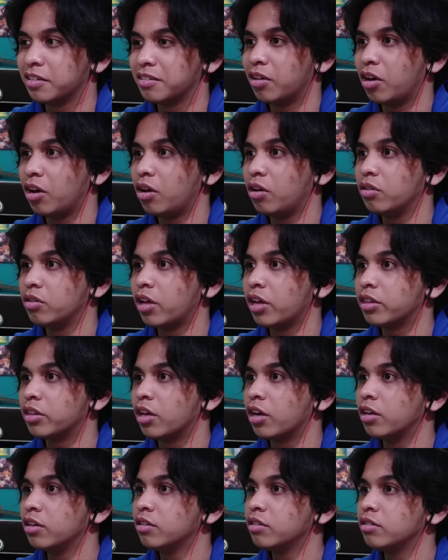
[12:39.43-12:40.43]
Oh, not
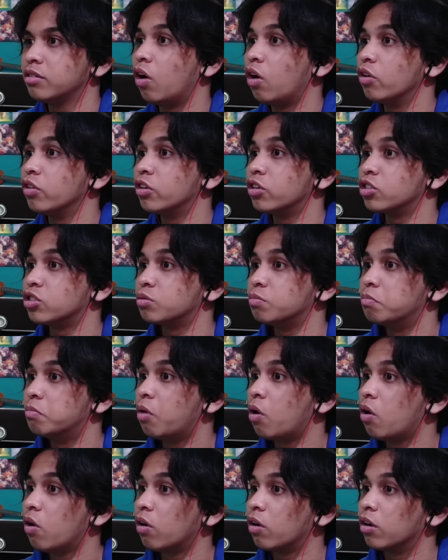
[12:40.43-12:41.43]
done? Oh, there's
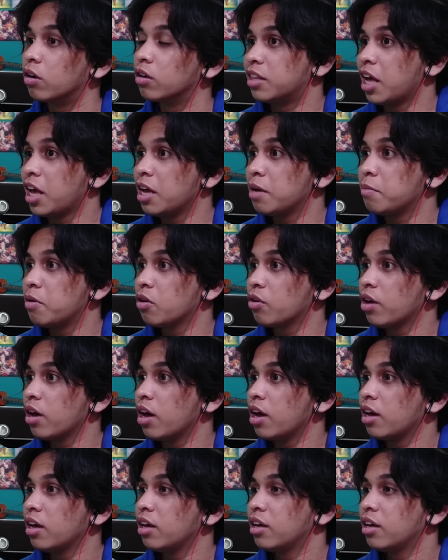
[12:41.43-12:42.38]
more! Damn, okay!